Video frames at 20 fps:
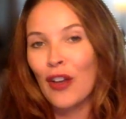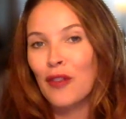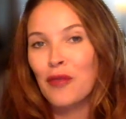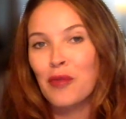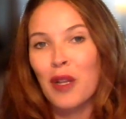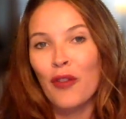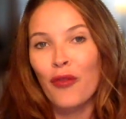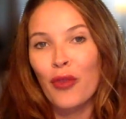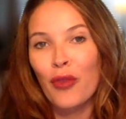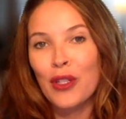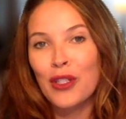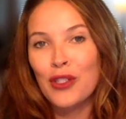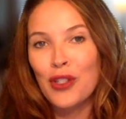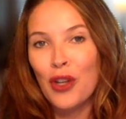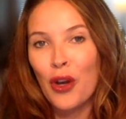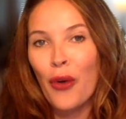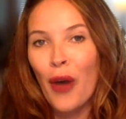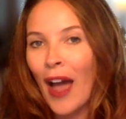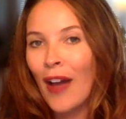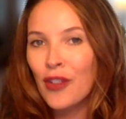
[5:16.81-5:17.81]
But if we don't
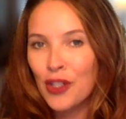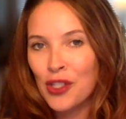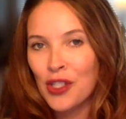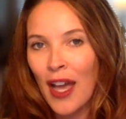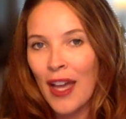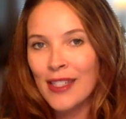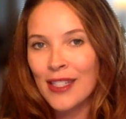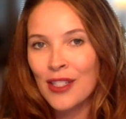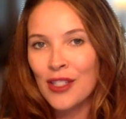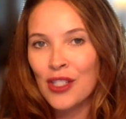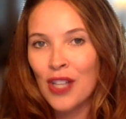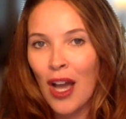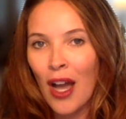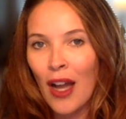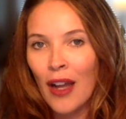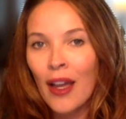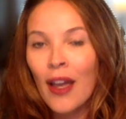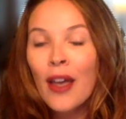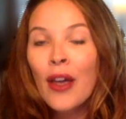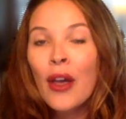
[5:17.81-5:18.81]
have your size in
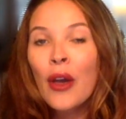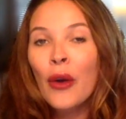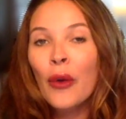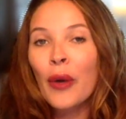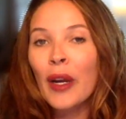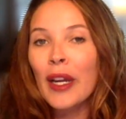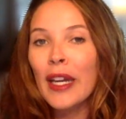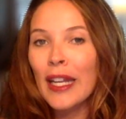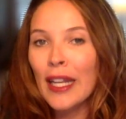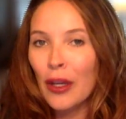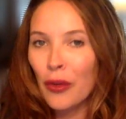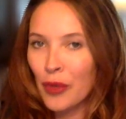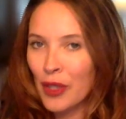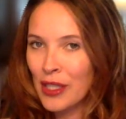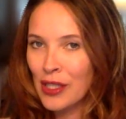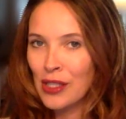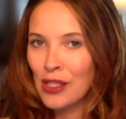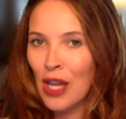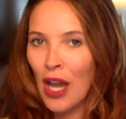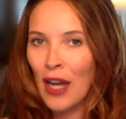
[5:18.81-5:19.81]
stock, we're getting
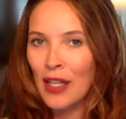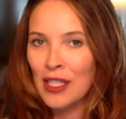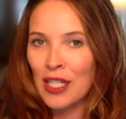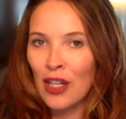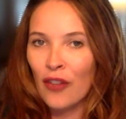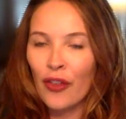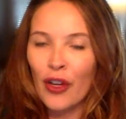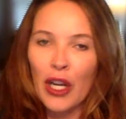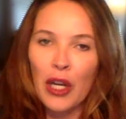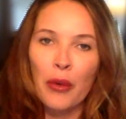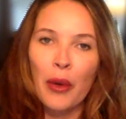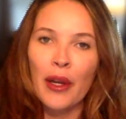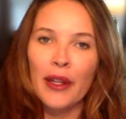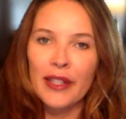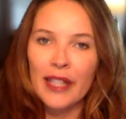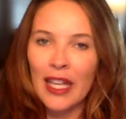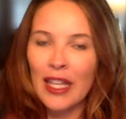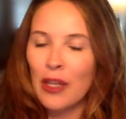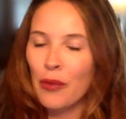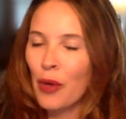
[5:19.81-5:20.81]
restocked here very
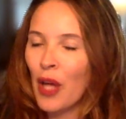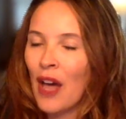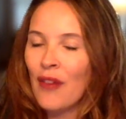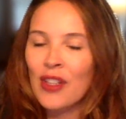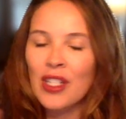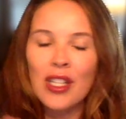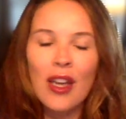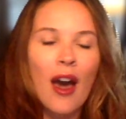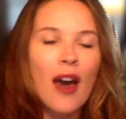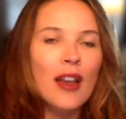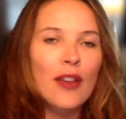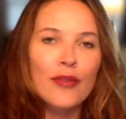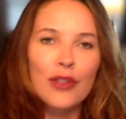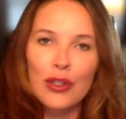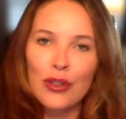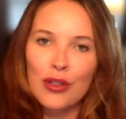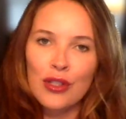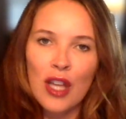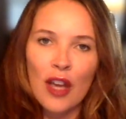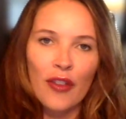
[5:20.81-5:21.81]
quickly, and then we'll have a ton of new
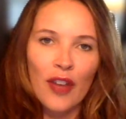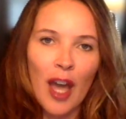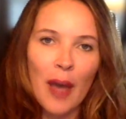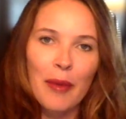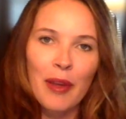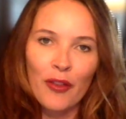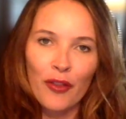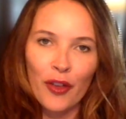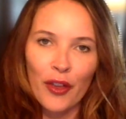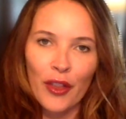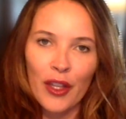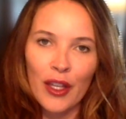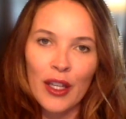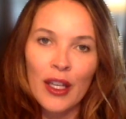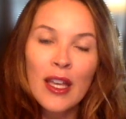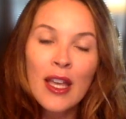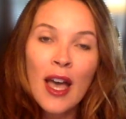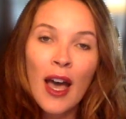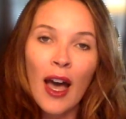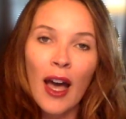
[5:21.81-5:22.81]
stuff coming for the
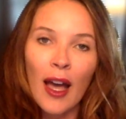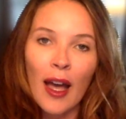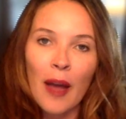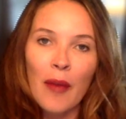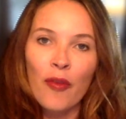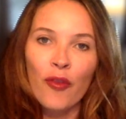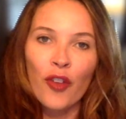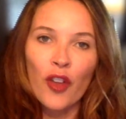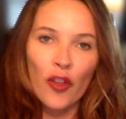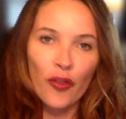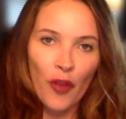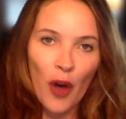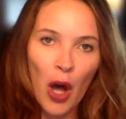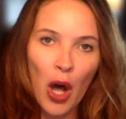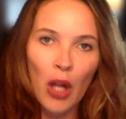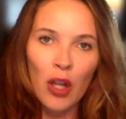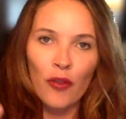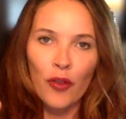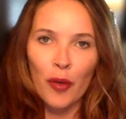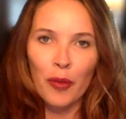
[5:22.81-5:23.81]
fall
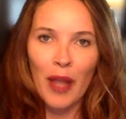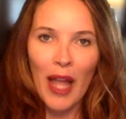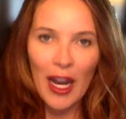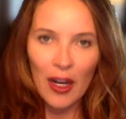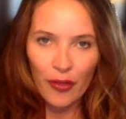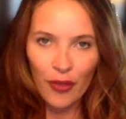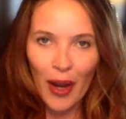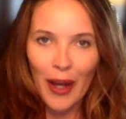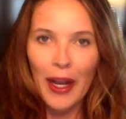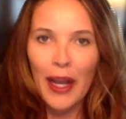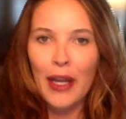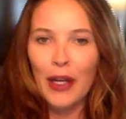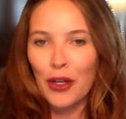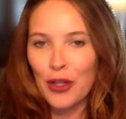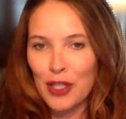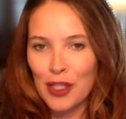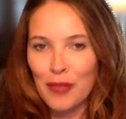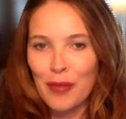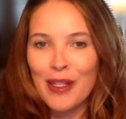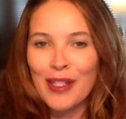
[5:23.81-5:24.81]
and for Black Friday and
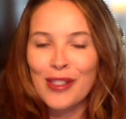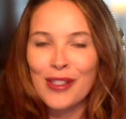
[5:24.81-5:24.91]
Christmas.